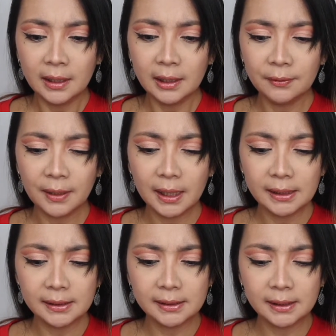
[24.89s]
If I
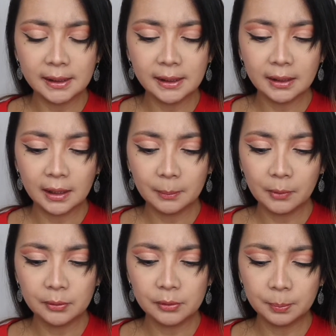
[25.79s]
see it, I'm
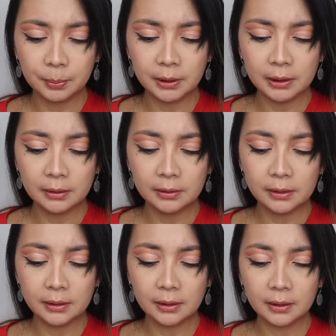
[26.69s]
going to put it on
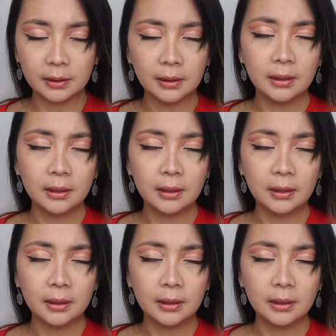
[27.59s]
a